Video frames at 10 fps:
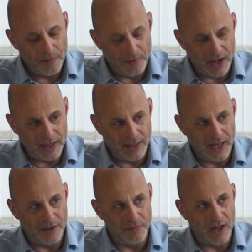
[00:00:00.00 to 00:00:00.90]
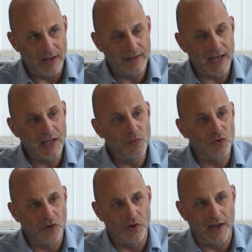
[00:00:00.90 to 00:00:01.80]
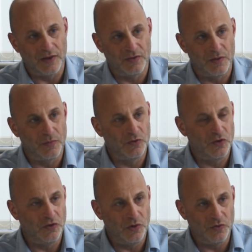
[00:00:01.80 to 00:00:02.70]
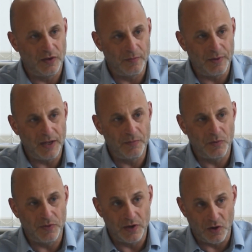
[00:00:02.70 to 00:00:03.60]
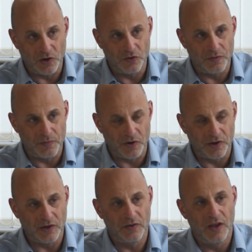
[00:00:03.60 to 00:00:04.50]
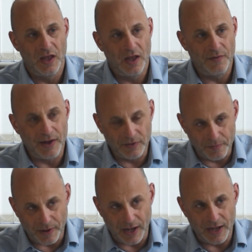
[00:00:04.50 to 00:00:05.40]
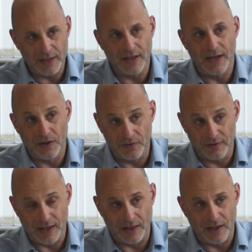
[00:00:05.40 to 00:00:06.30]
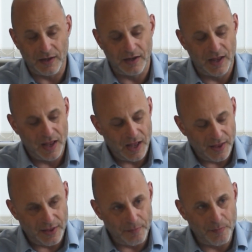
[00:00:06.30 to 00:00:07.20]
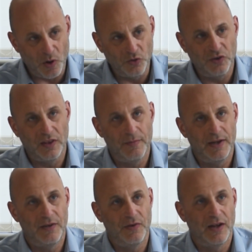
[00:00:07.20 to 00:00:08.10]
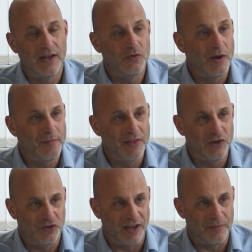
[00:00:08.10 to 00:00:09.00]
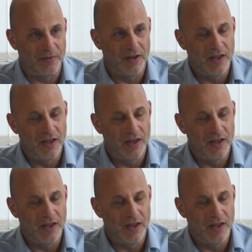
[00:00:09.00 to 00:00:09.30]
buying them, taking what's good out of them, which is usually the people with the knowledge of the product, of how to buy it, how to sell it, and then bolting them in, if you like, to our mothership.